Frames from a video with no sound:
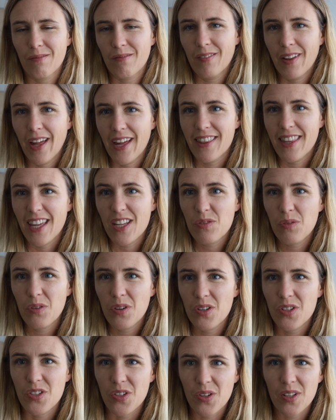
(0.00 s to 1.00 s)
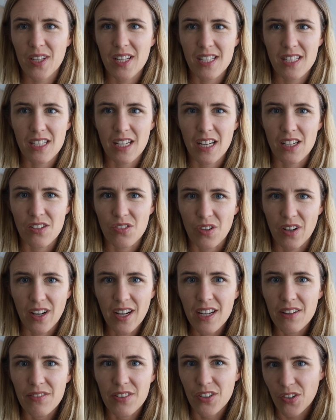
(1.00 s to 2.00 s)
Like that's what you do these days,
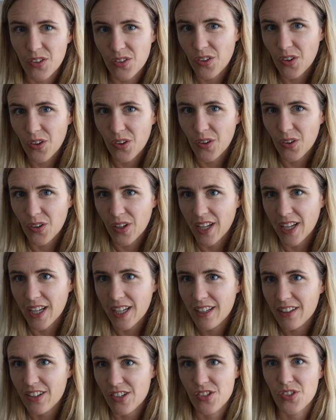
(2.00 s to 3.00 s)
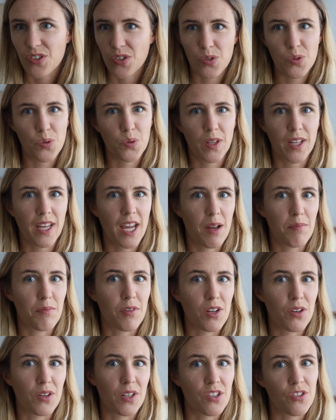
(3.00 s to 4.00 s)
right? If you don't know, like just Google the
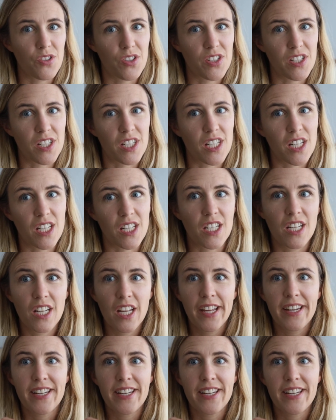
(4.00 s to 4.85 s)
camera you're interested in.